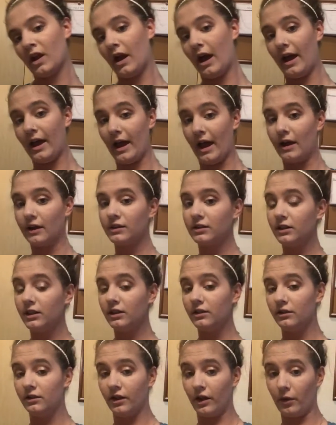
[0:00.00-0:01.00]
I actually
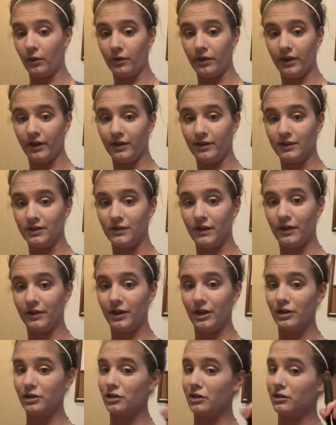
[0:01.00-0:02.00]
don't think this
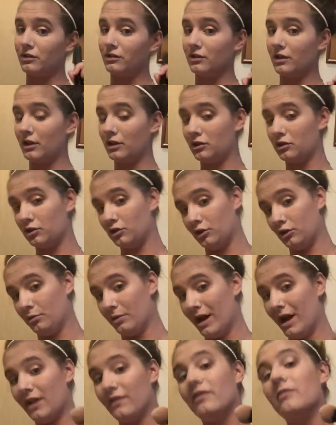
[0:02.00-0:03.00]
foundation is like too
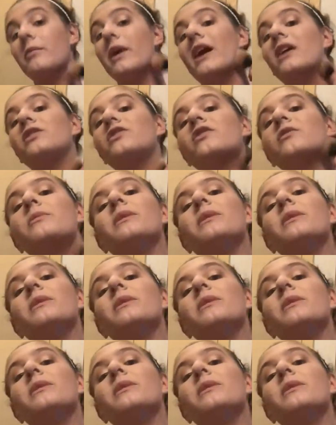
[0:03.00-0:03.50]
bad of a match for